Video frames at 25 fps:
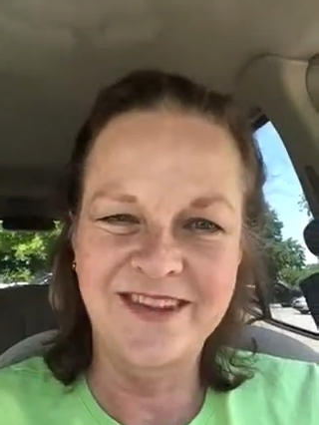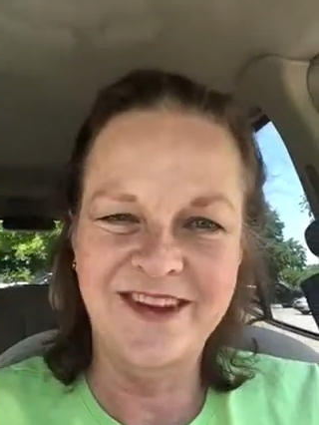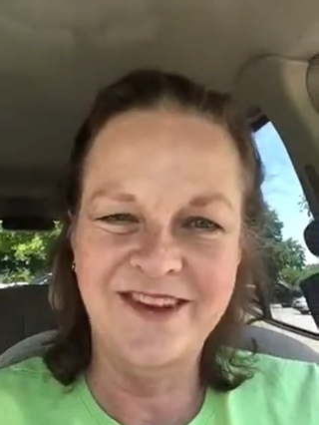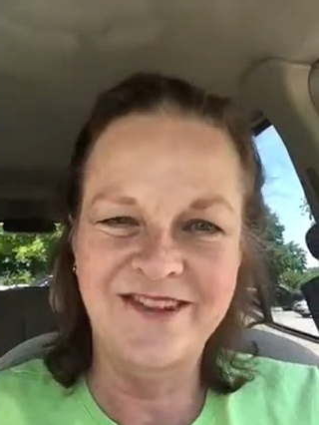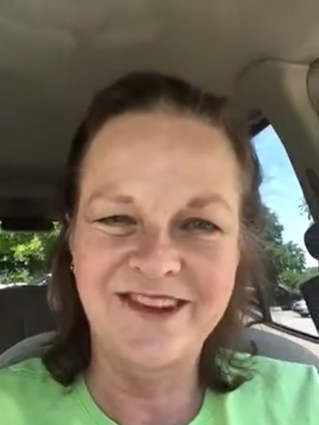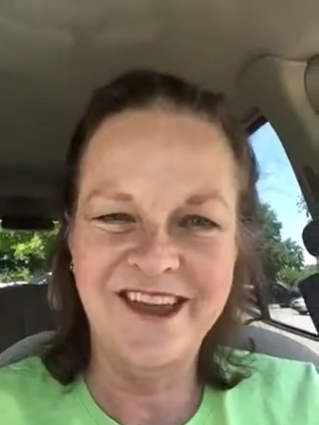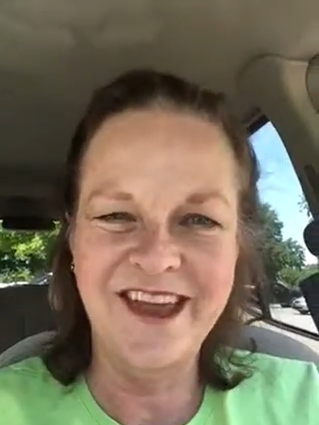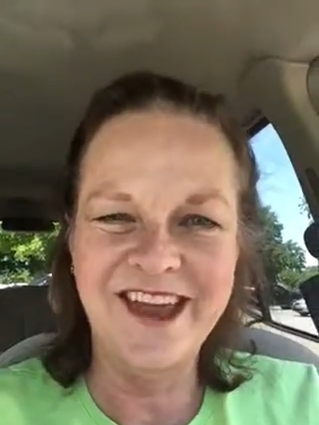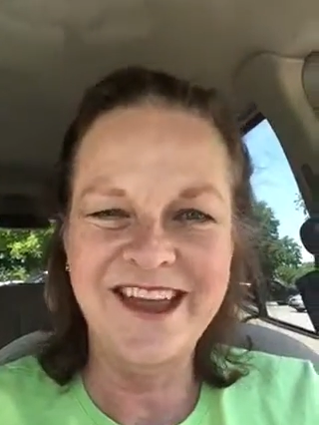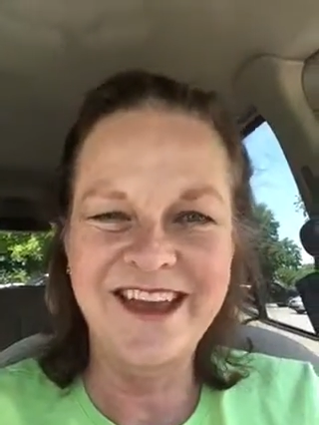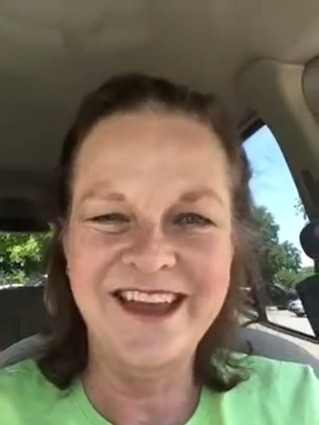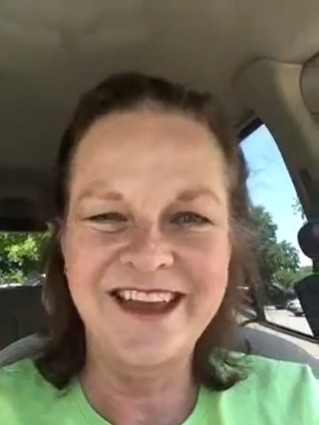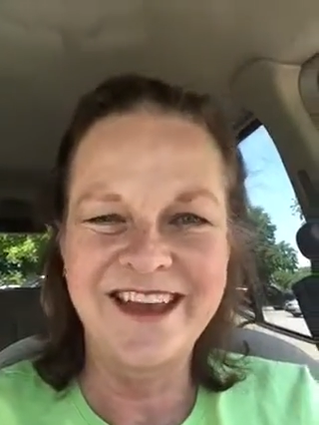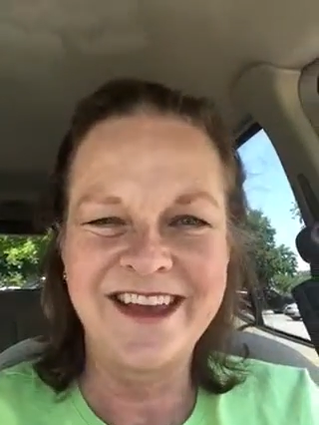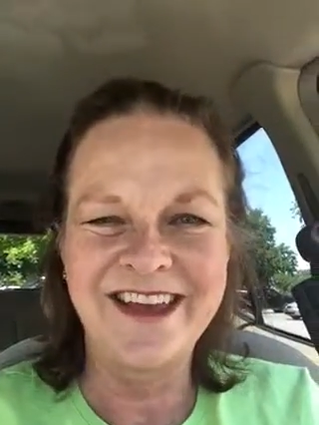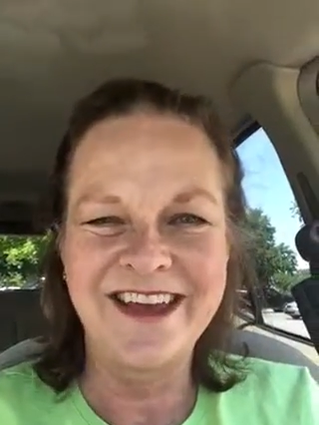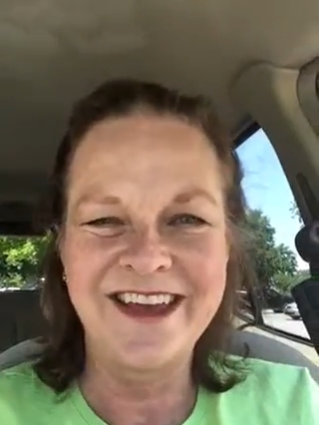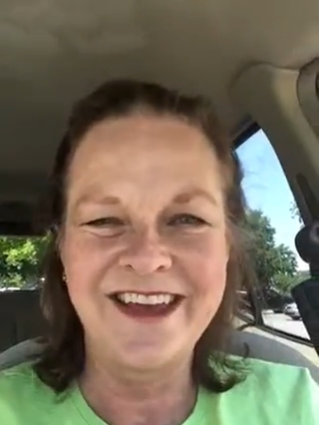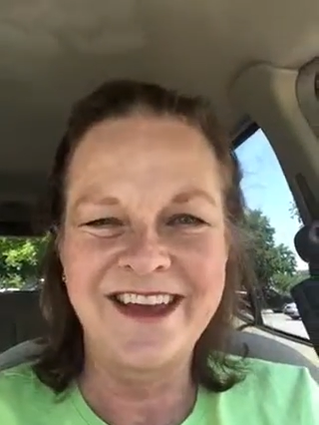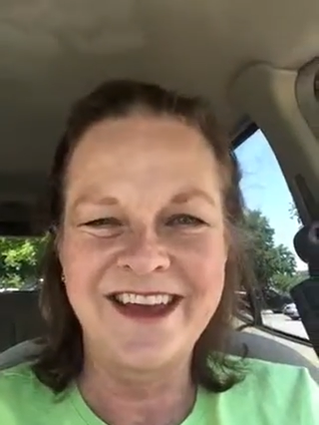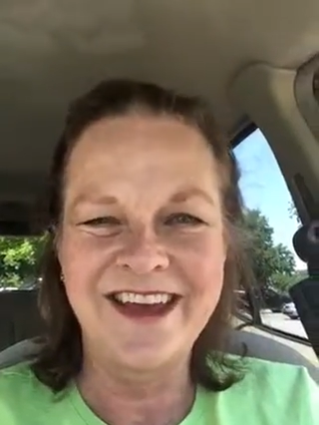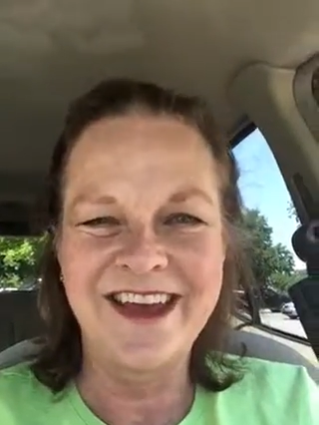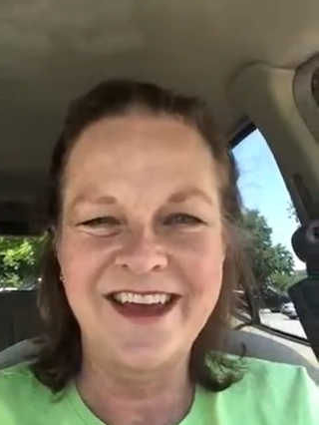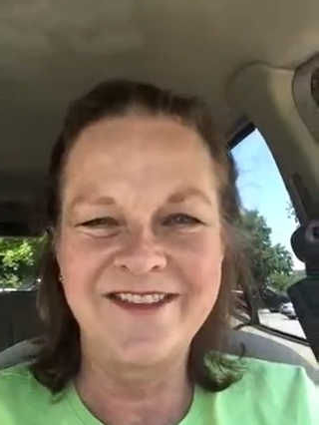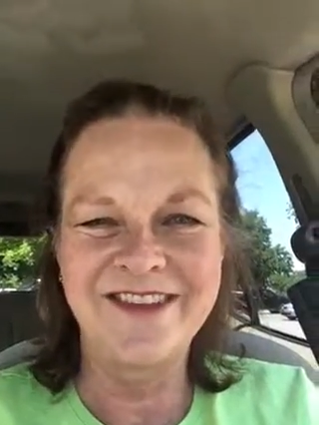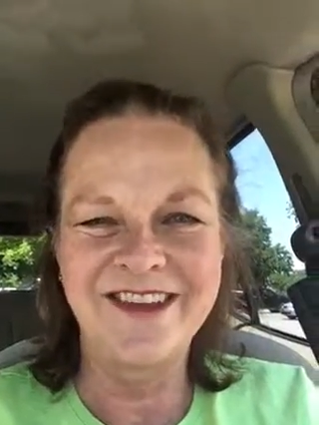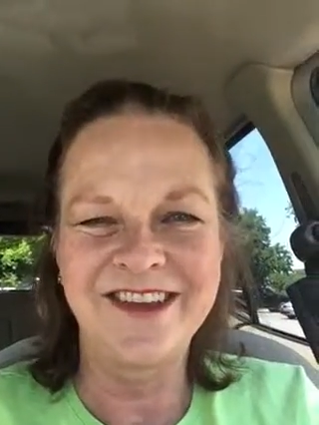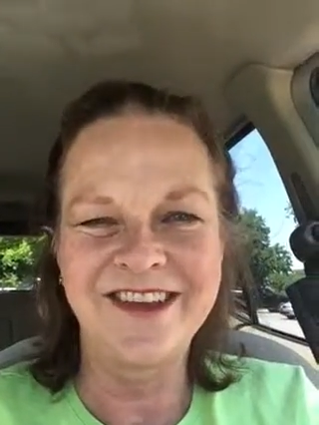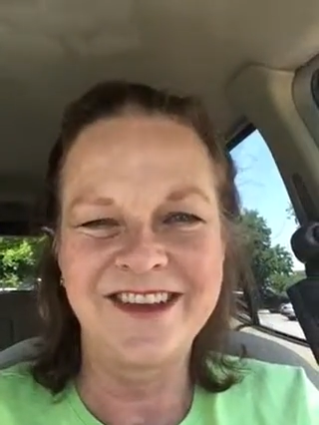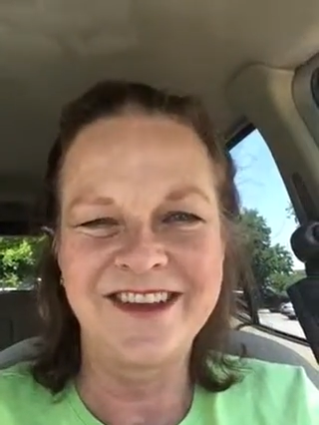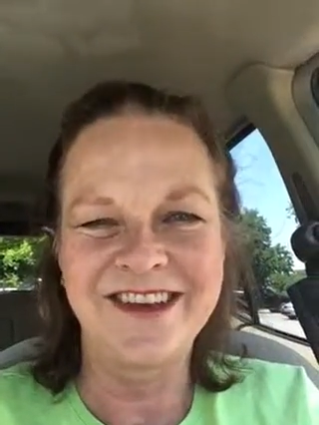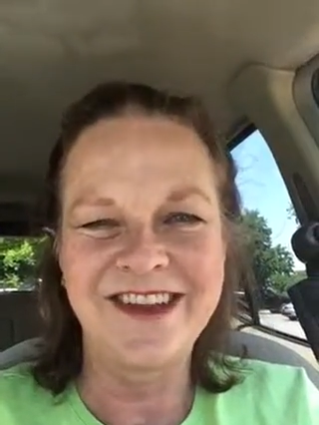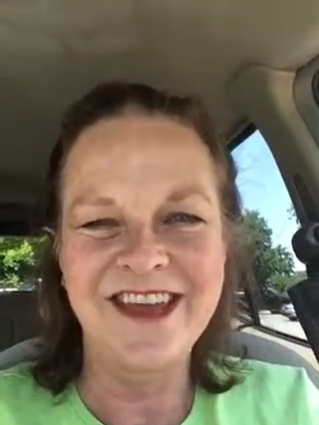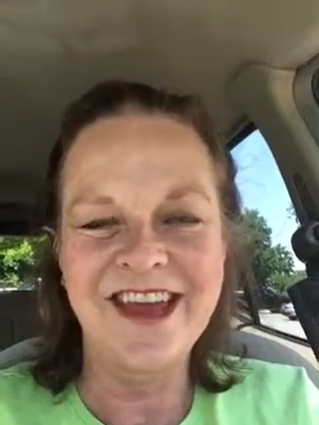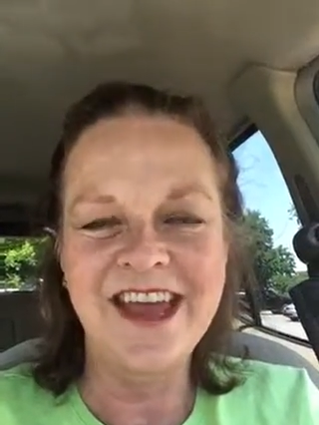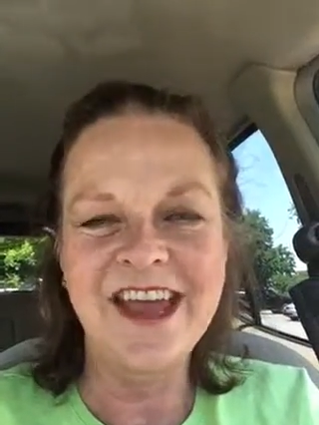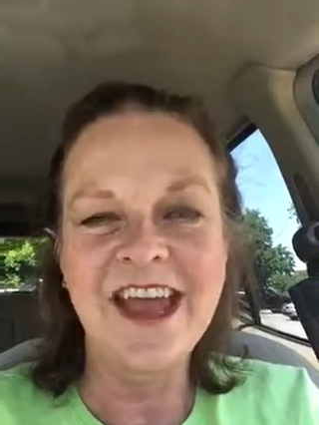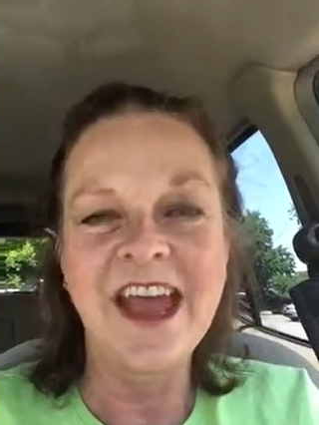Okay, have a good
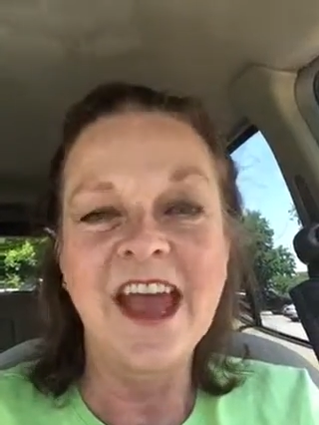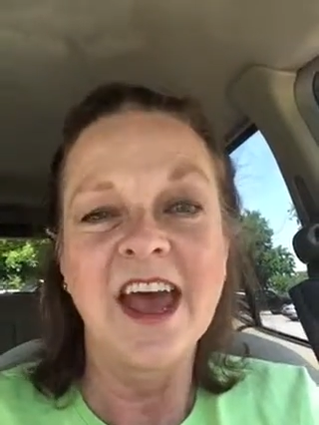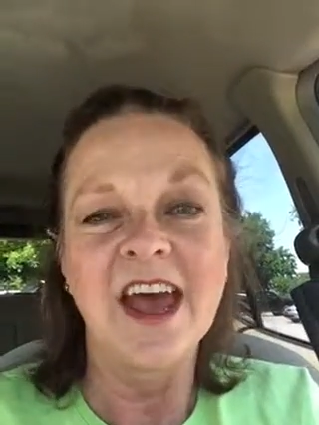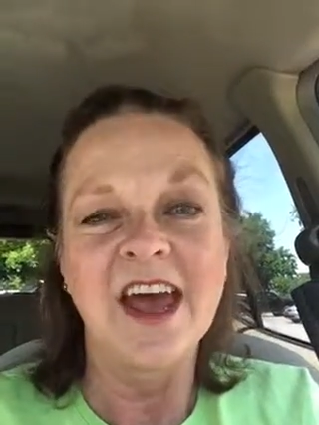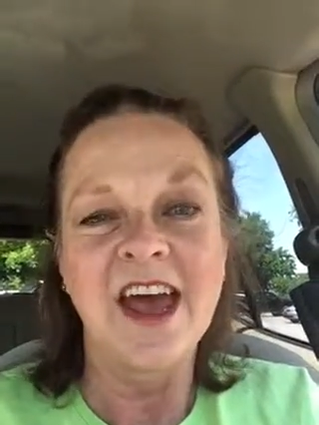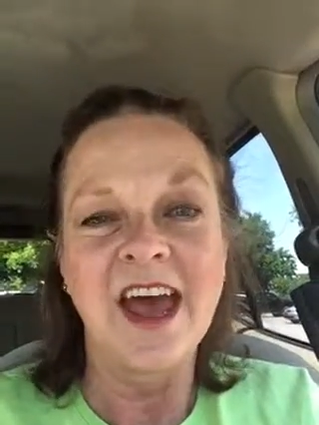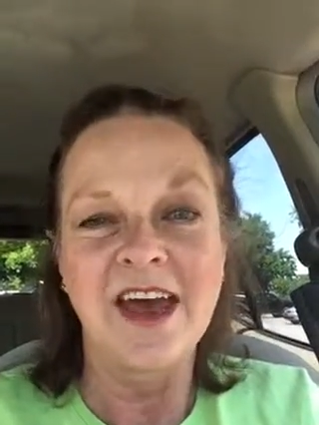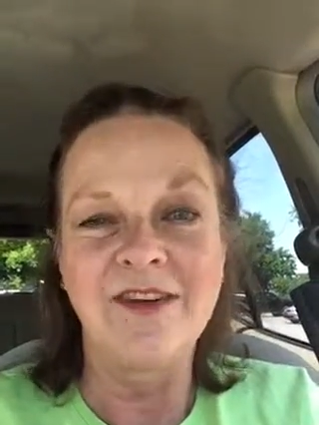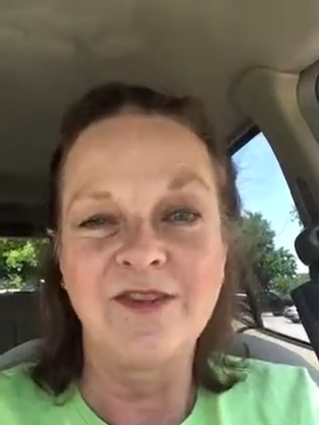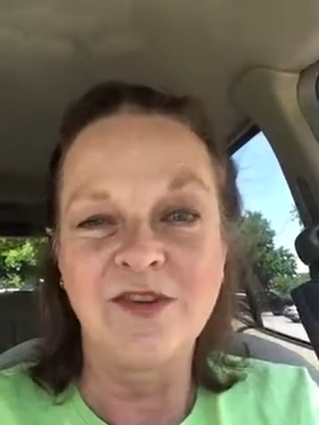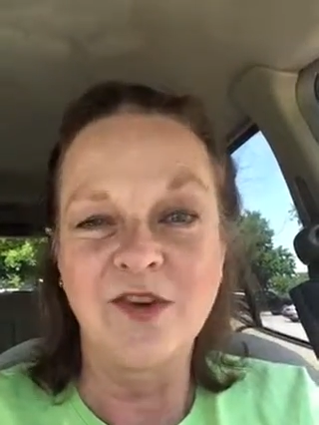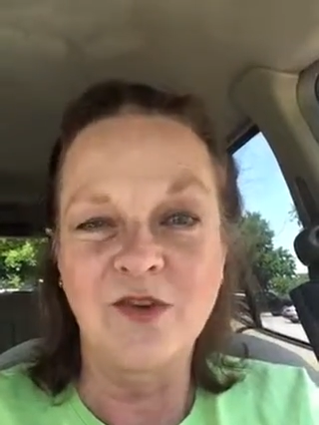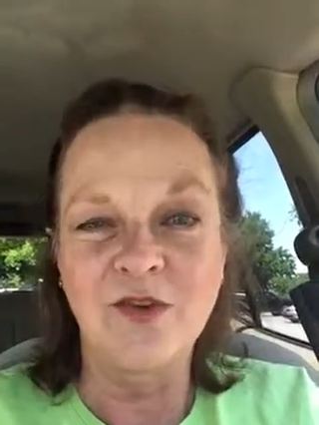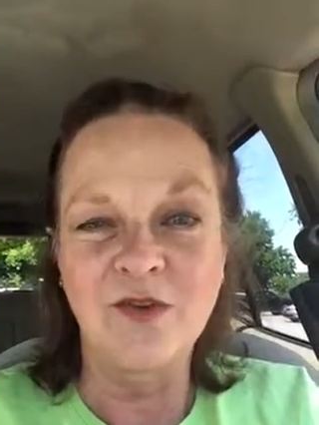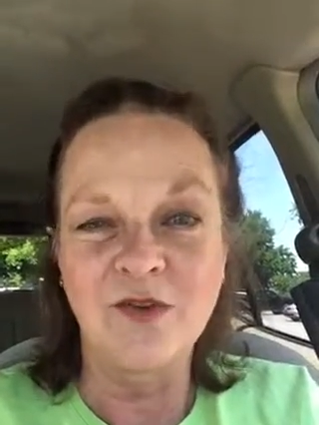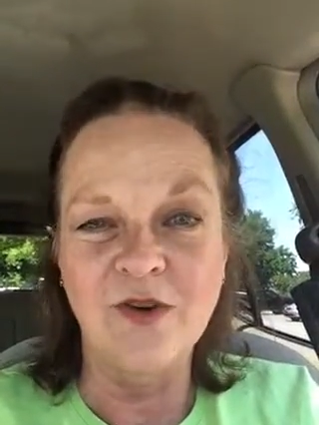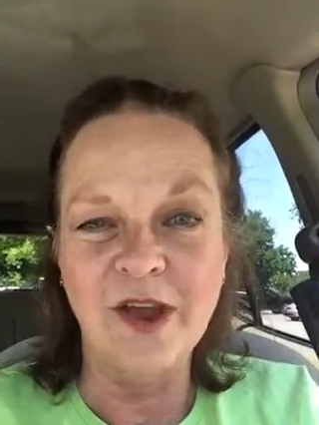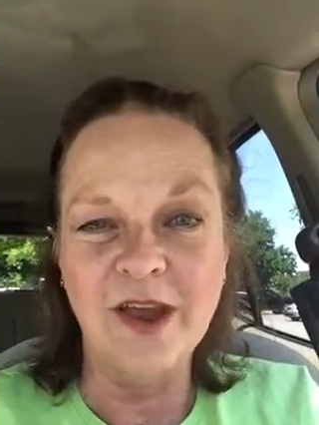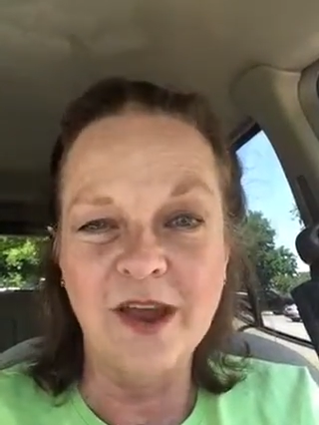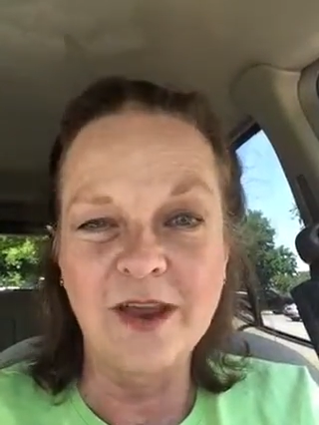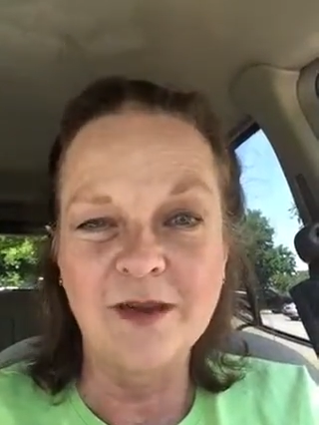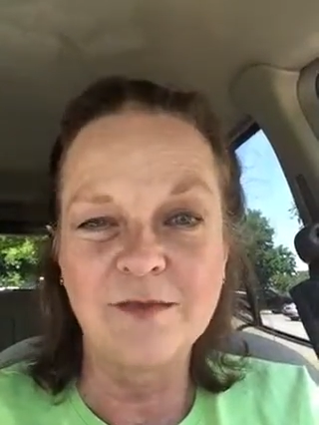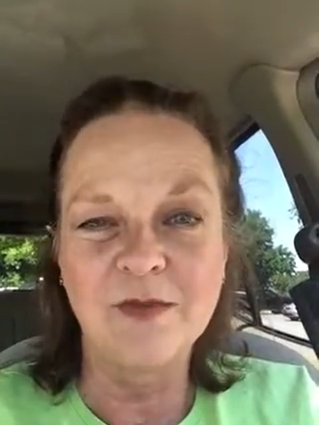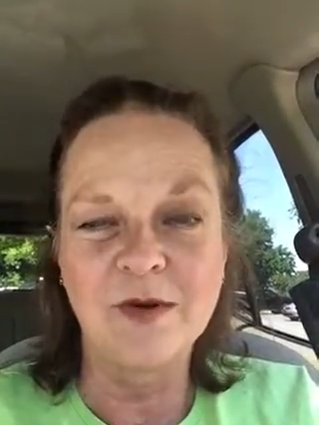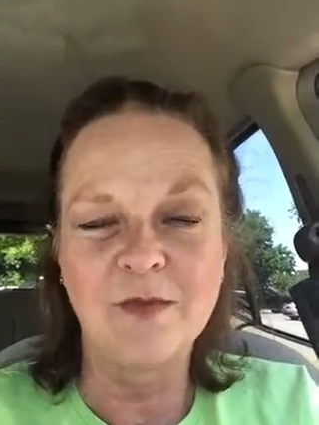day. Have a great